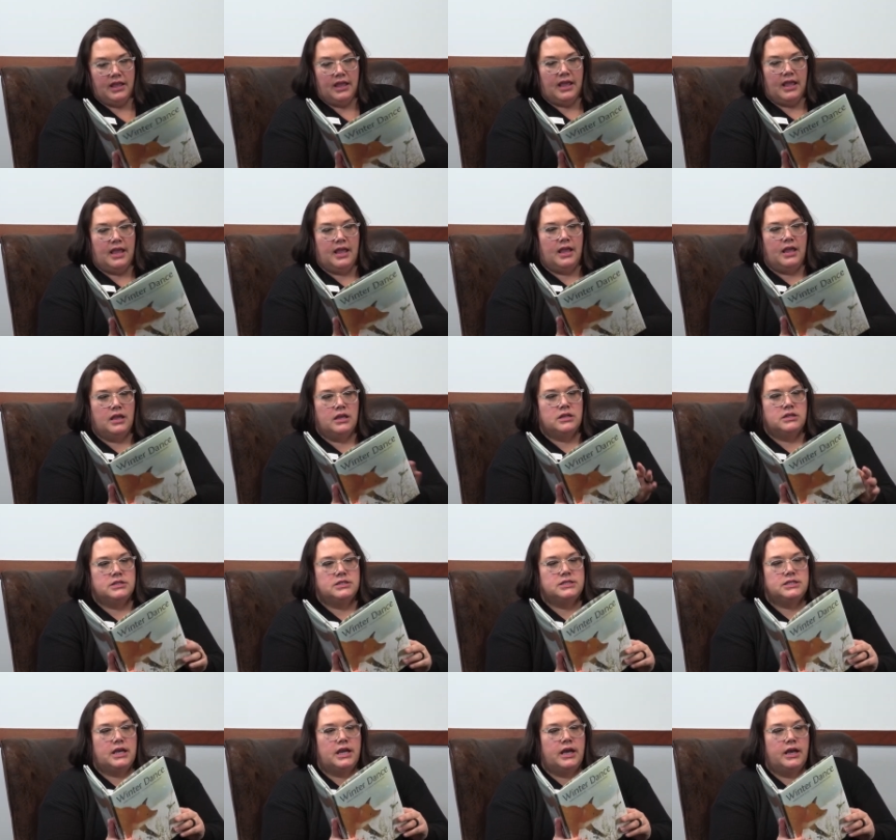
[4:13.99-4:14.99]

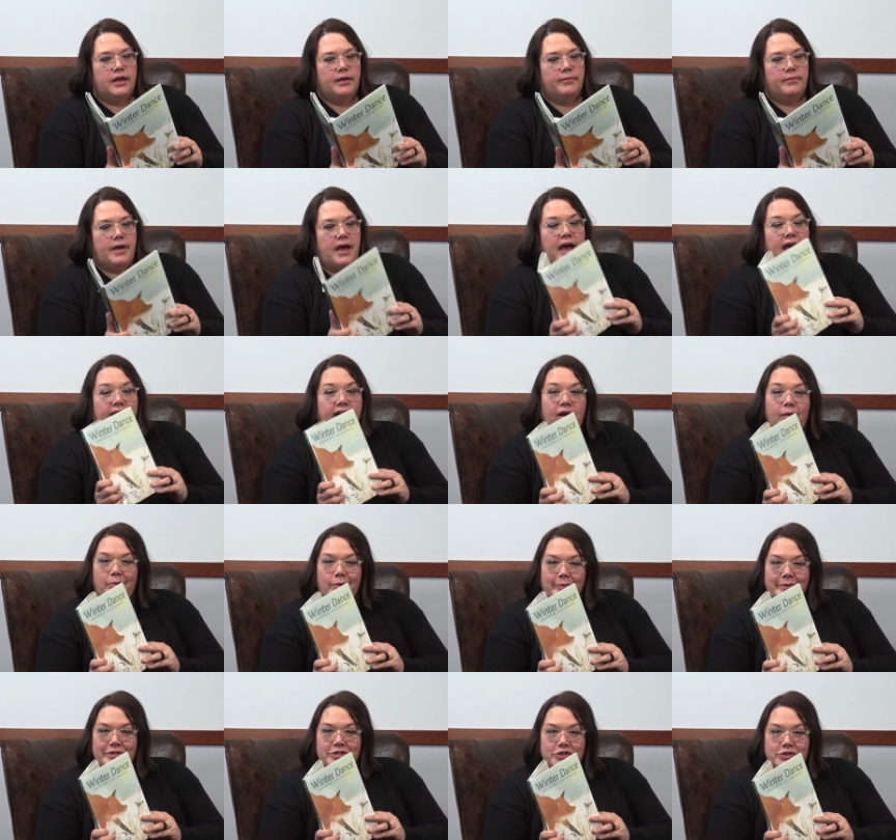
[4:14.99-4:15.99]
And I got
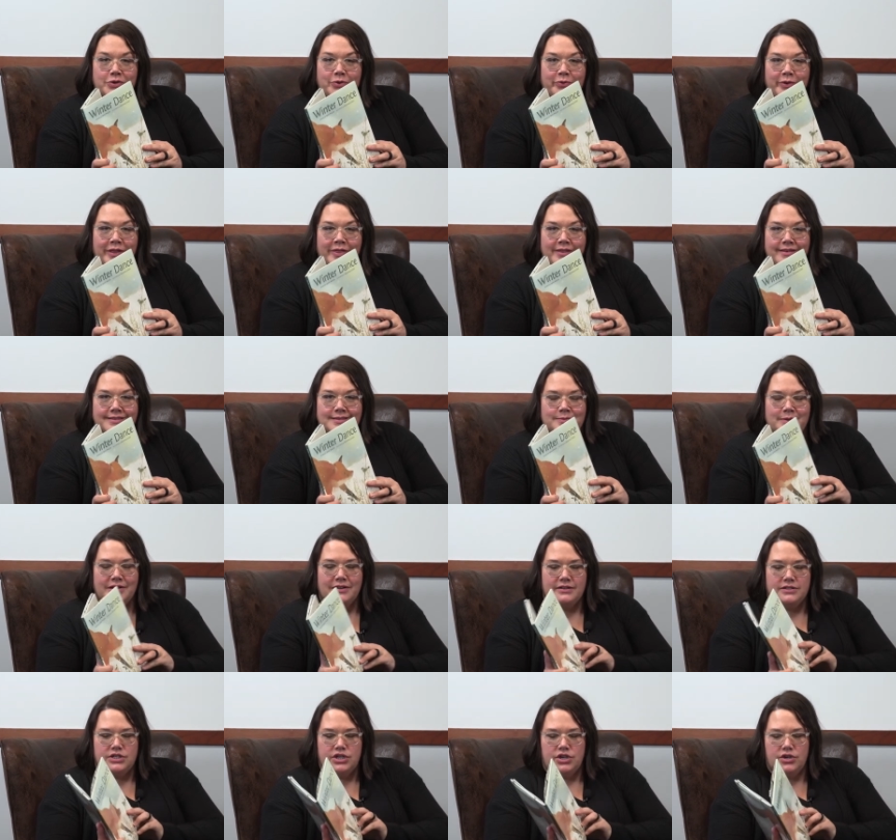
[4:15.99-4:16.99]
permission to read this
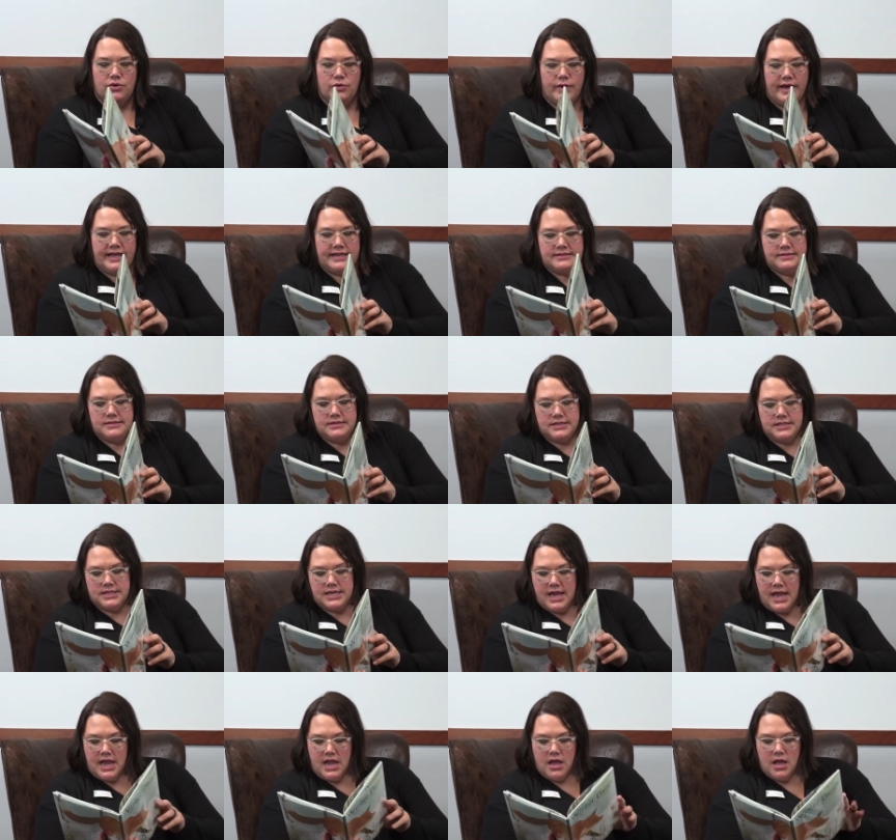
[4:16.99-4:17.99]
book to you guys
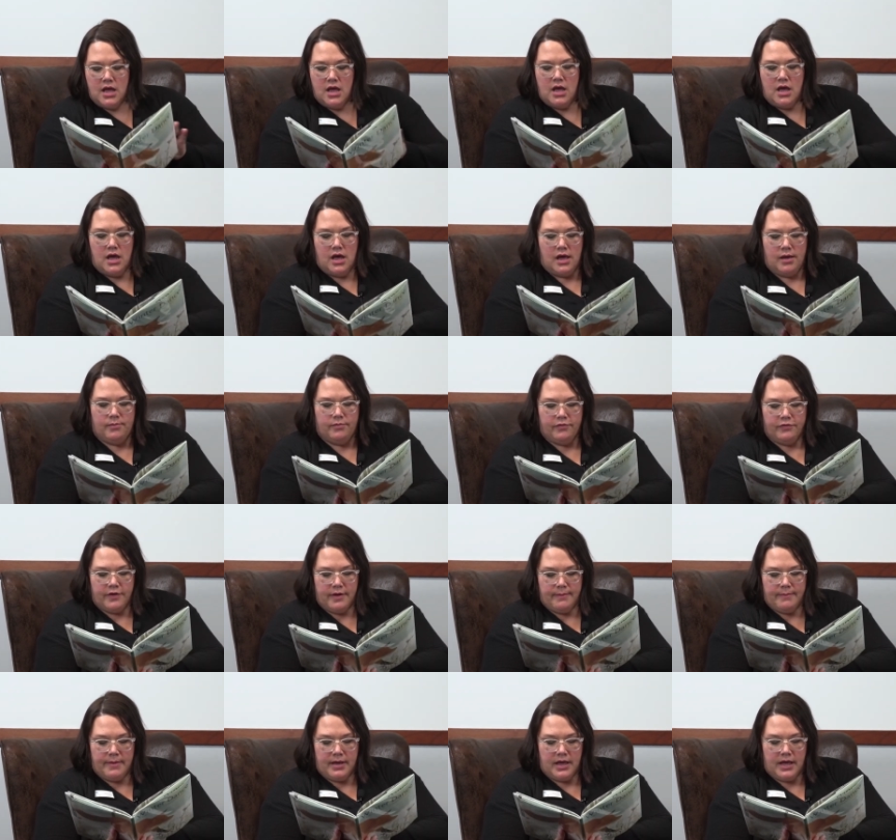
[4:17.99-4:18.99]
today
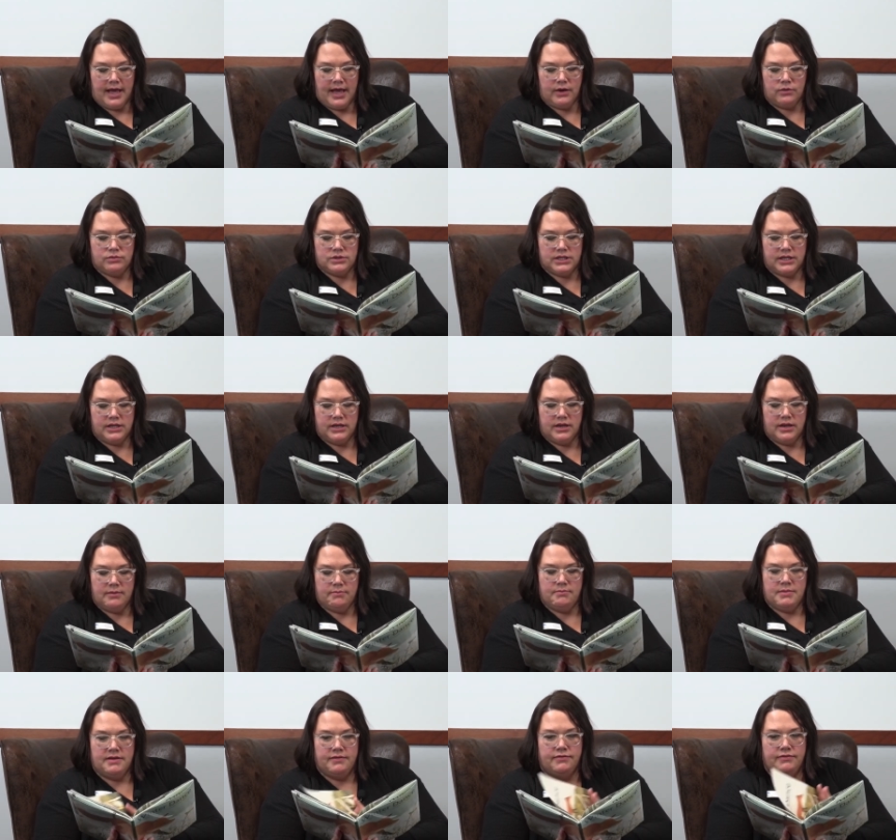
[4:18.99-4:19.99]
from Houghton,
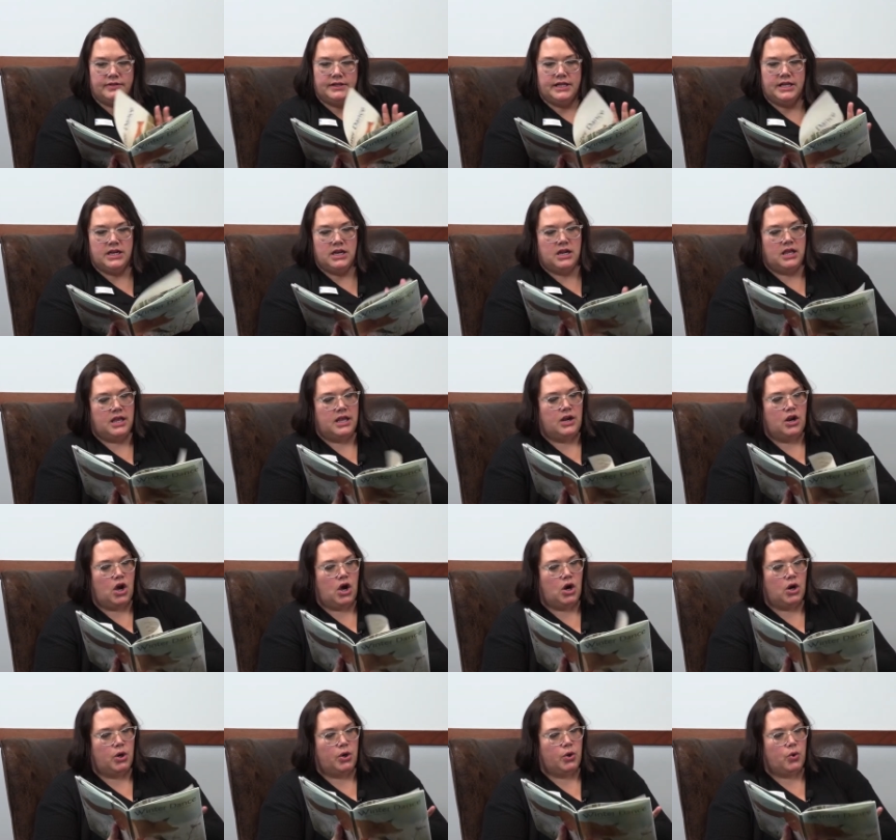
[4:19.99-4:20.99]
Mifflin, and
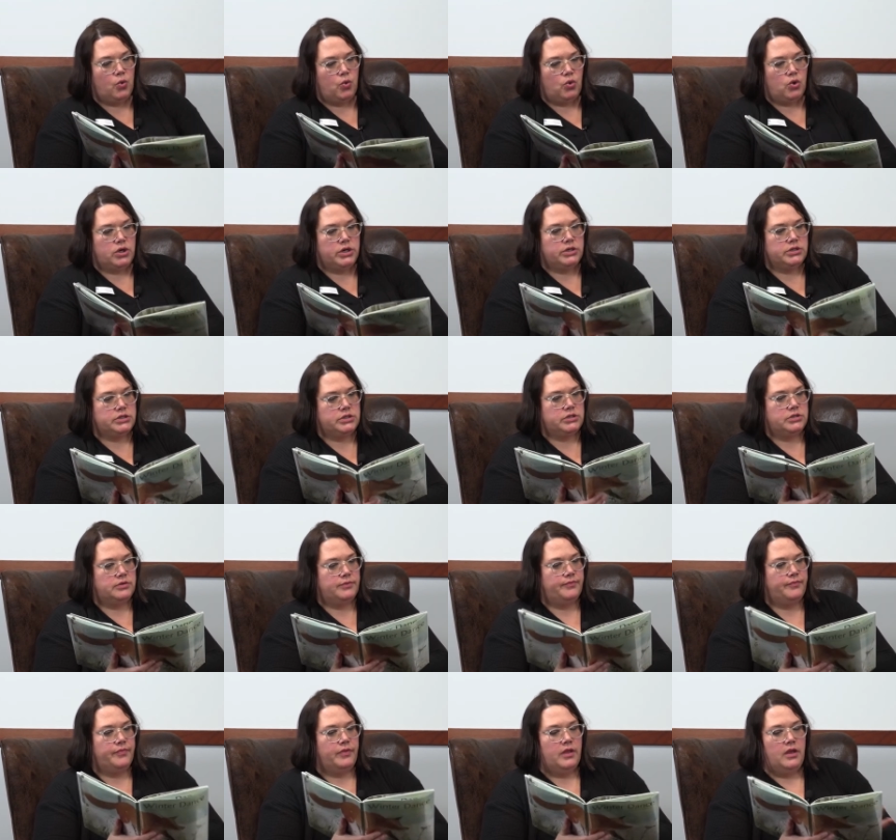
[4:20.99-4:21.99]
Harcourt.
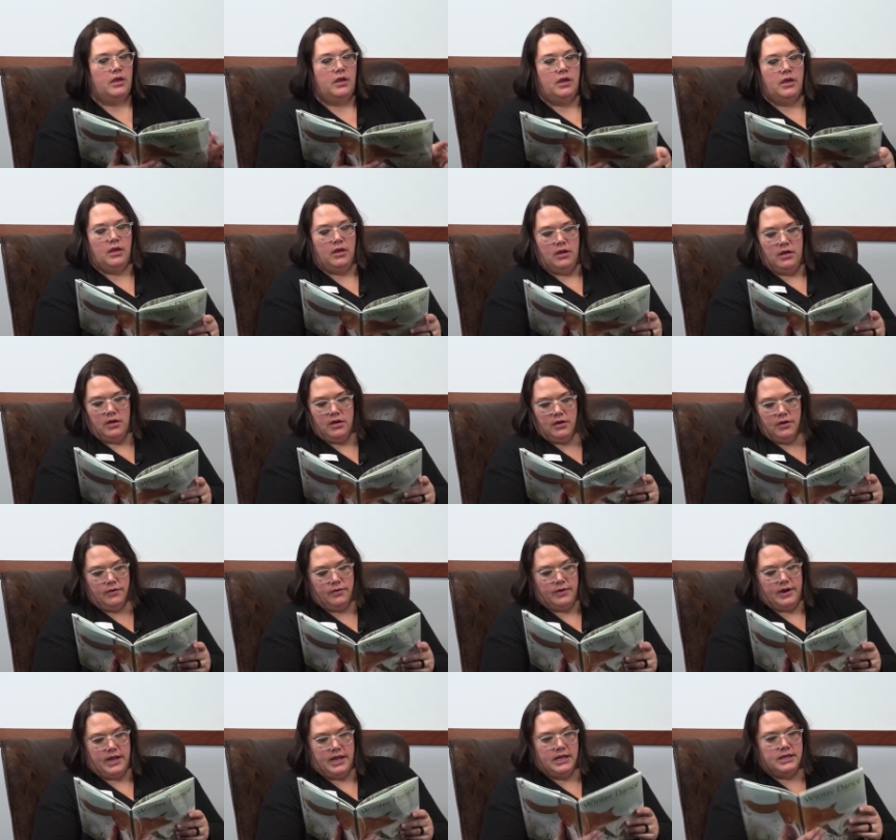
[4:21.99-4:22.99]
All
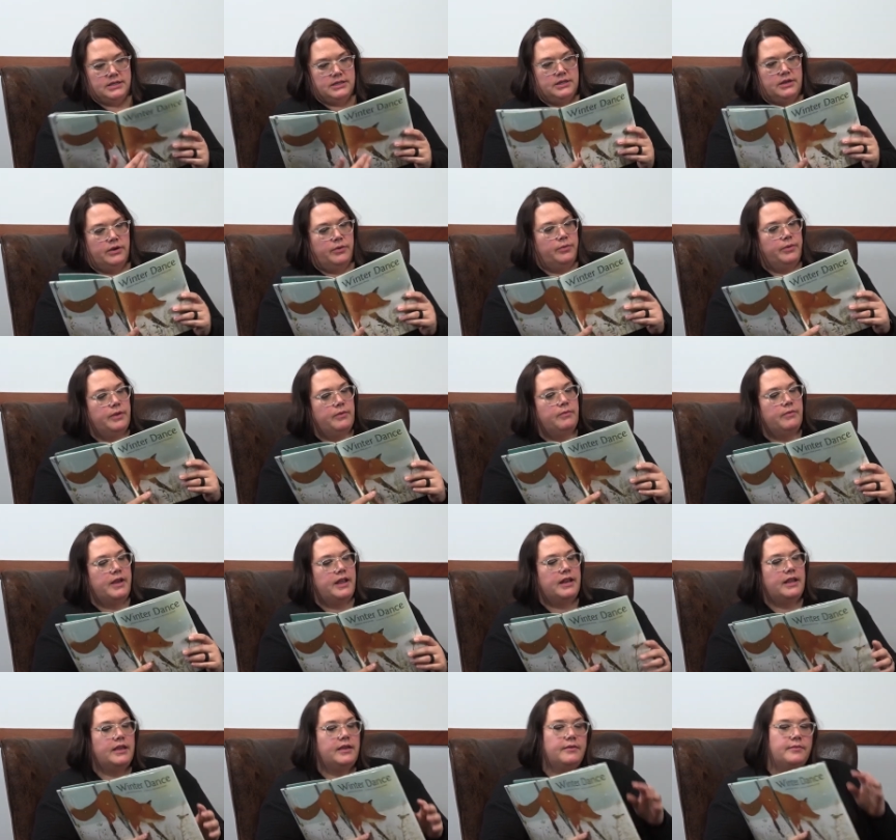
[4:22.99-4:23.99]
right, are we
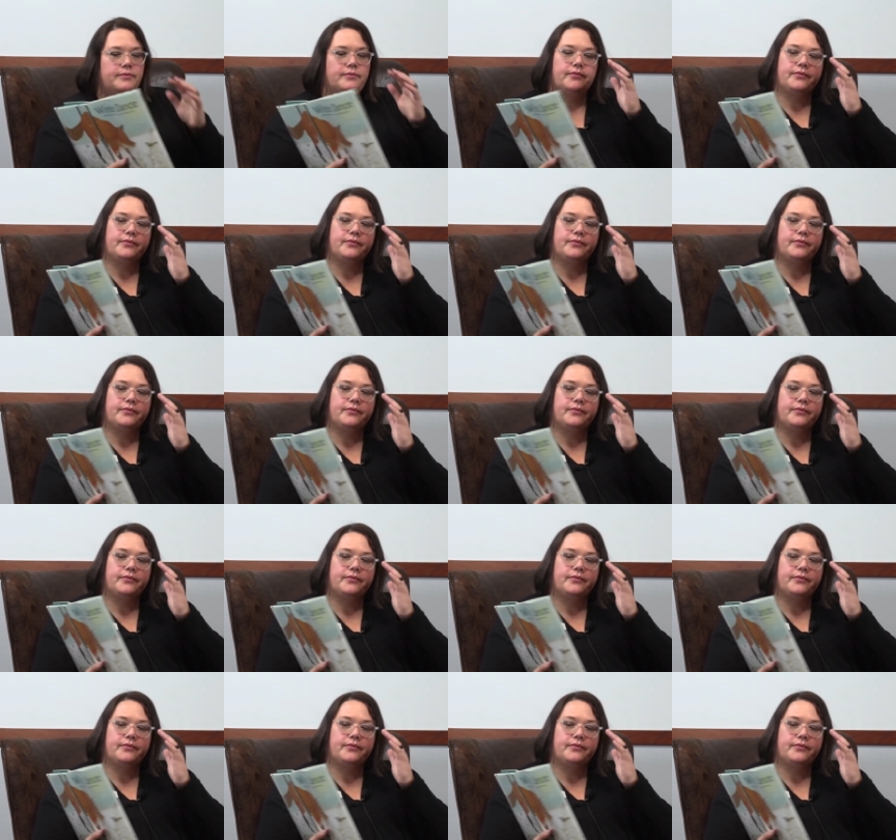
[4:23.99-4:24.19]
ready?